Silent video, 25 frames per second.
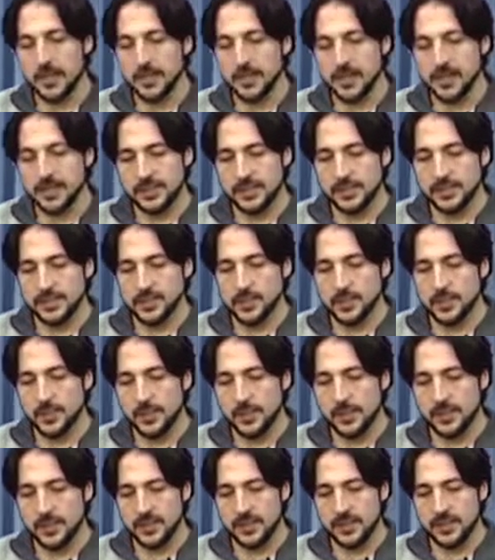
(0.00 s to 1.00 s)
Another
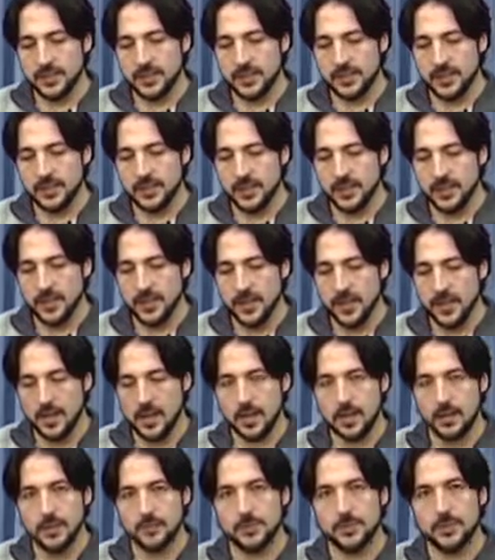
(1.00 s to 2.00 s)
way they
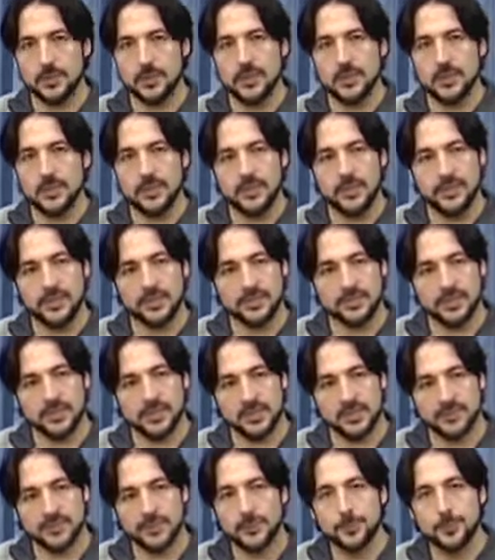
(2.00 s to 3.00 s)
help is
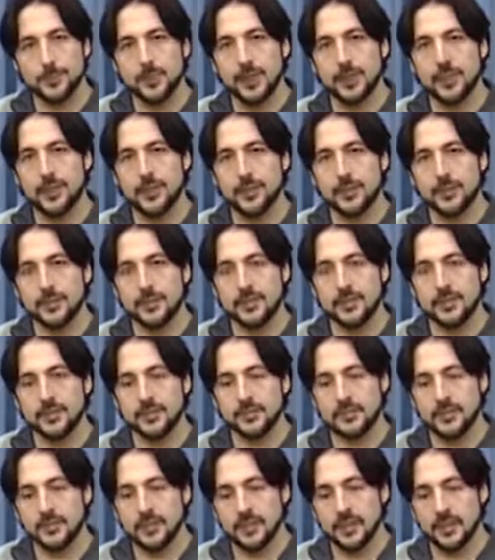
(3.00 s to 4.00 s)

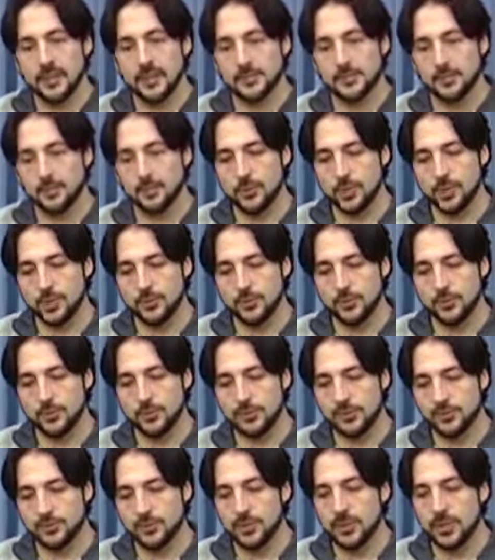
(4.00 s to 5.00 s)
inspiring and trying to
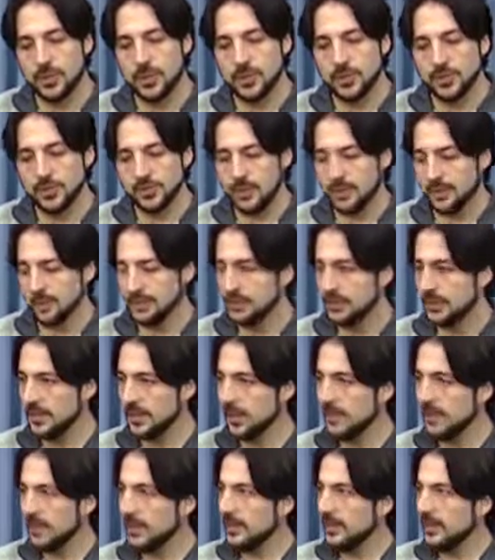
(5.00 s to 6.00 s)
strengthen
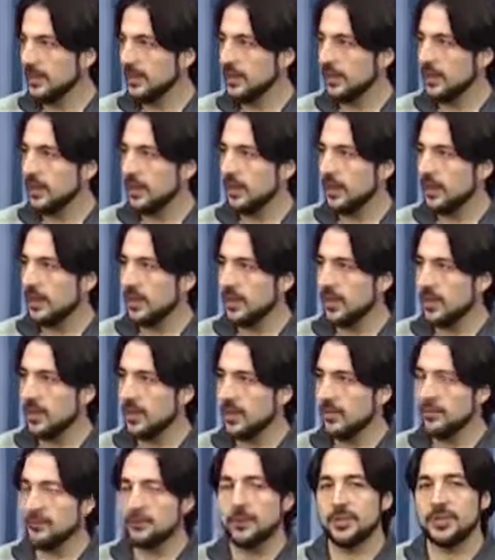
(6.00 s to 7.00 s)

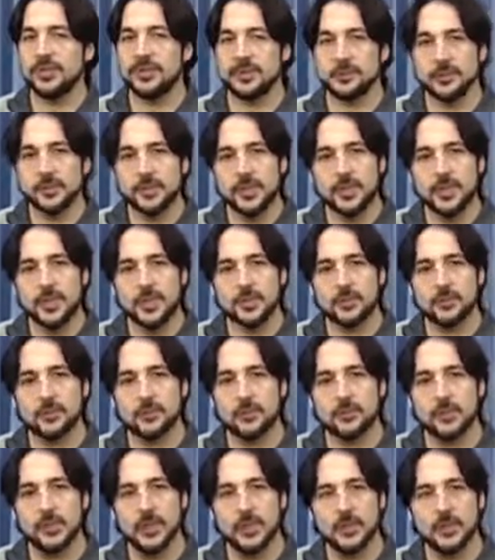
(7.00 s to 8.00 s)
every
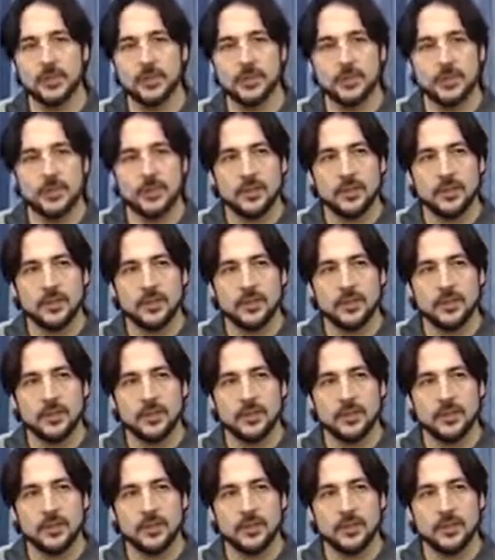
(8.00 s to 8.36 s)
spiritual